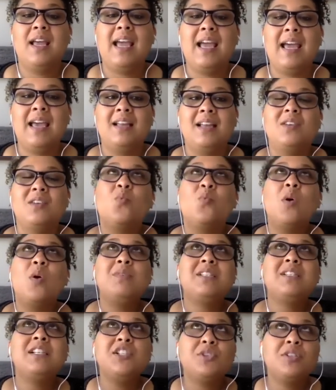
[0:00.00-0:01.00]
And what
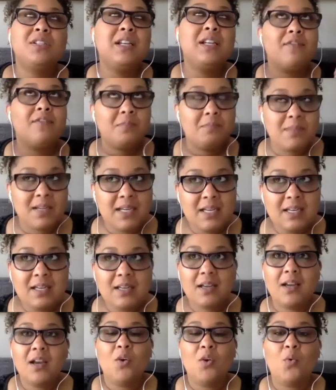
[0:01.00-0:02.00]
was interesting for me
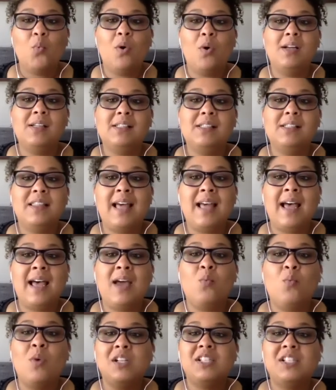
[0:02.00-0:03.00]
was
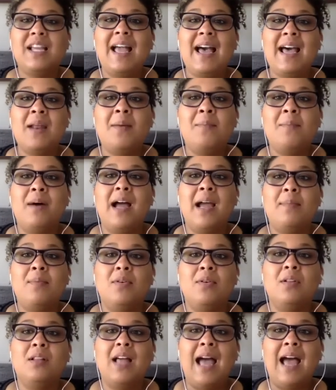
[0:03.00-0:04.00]
that once I had a
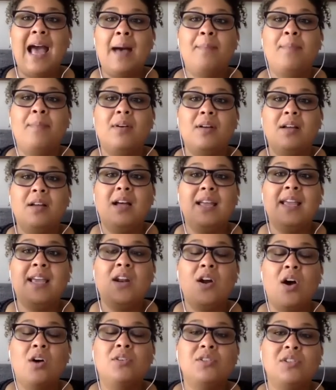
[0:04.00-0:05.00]
Bible app, it
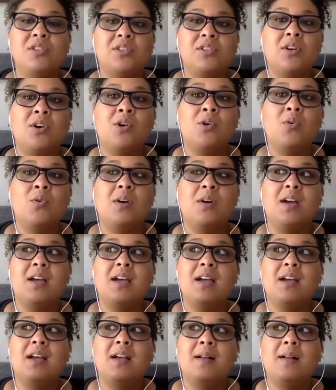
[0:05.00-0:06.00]
also
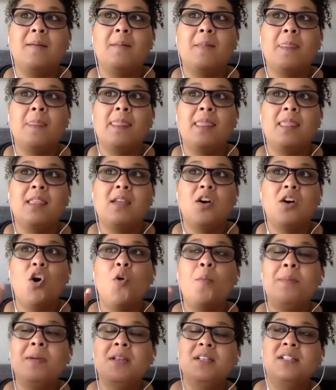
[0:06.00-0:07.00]

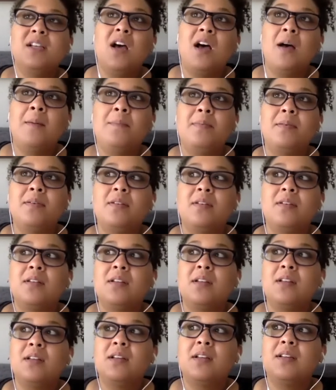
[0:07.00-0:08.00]
opened up
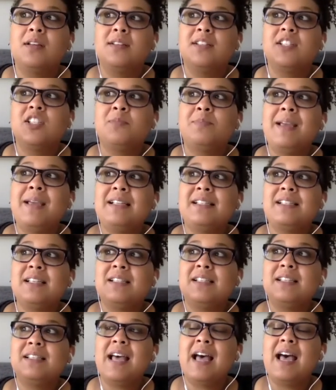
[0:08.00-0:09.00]

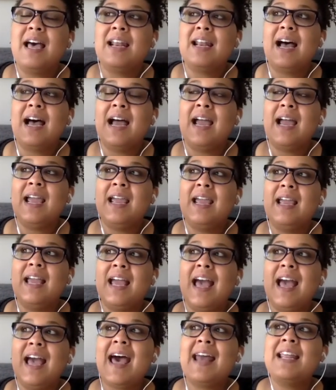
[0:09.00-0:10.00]
spaces that I
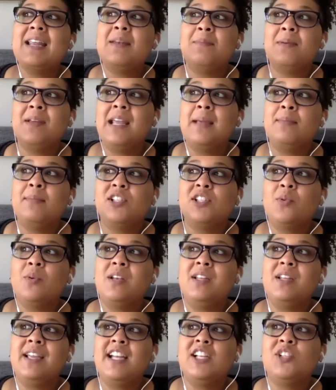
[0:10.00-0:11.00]
hadn't been able to
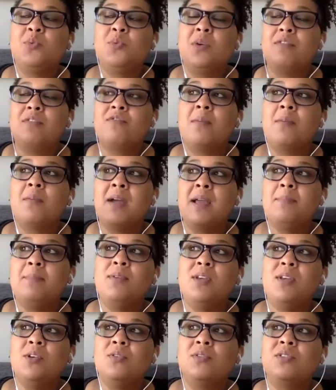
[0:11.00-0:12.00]
engage with from my
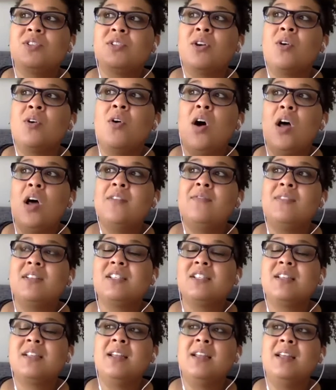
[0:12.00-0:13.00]
pew. So all of a
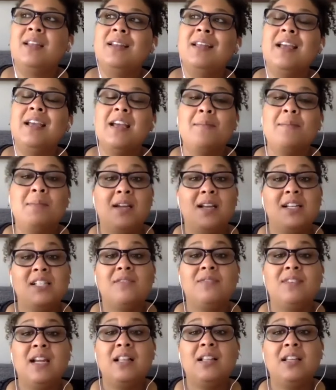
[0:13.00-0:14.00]
sudden, because
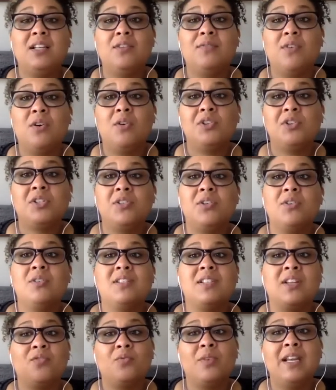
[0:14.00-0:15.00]
of daily
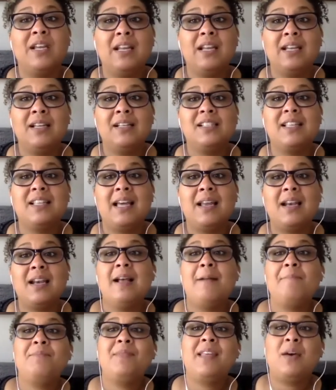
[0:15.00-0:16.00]
devotionals and readings that
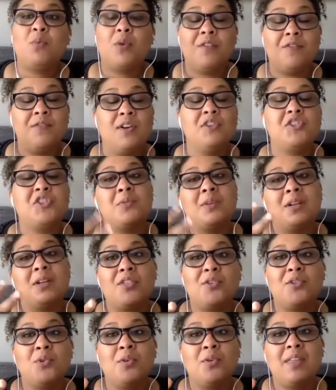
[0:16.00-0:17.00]
that were filtering
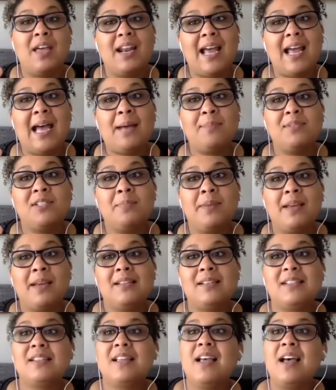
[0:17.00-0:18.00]
through that app
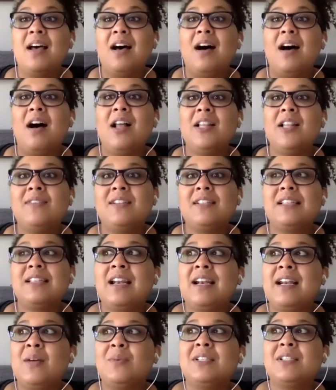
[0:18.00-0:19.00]
space, all of a
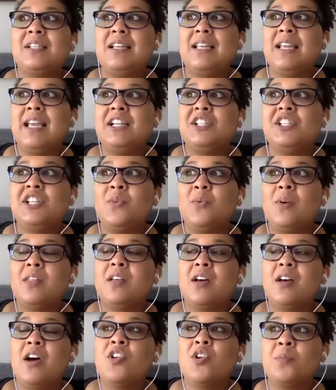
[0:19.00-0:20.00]
sudden I was engaging with
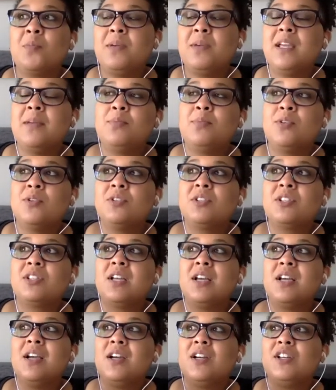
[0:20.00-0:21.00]
other people's
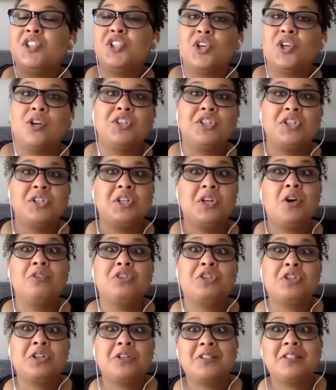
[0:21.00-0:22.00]
church
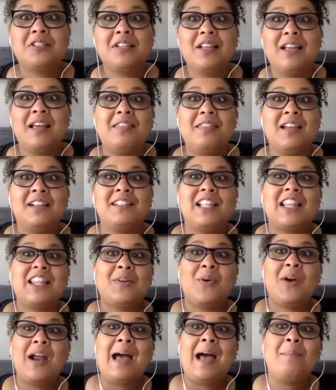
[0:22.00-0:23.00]
cultures. Things that,
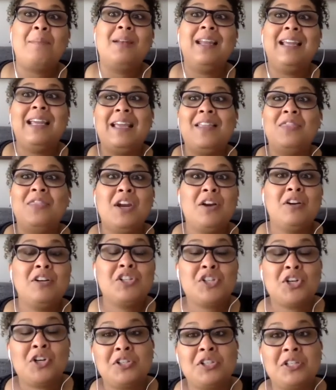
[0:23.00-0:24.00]
were happening in their
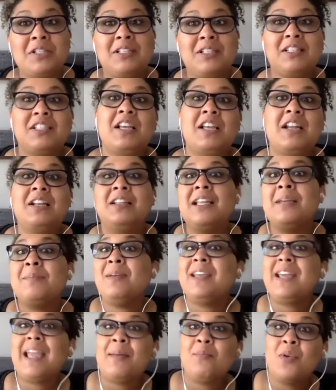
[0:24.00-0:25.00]
churches suddenly
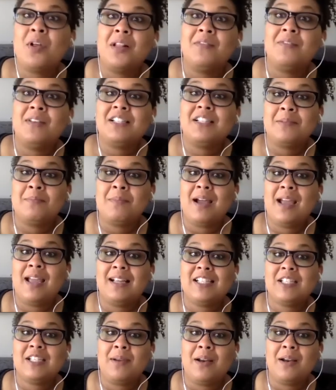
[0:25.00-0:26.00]
became relevant to my
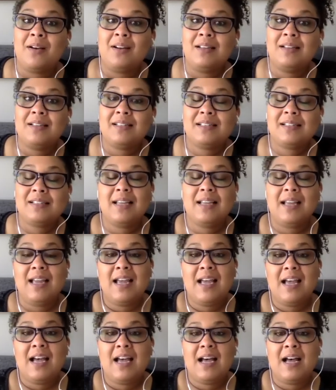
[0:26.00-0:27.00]
experience.
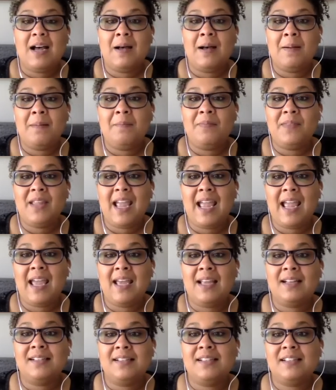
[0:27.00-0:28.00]
Um,
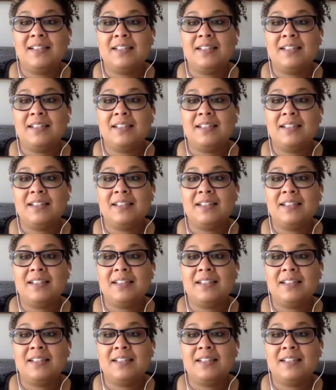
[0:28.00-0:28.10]
and,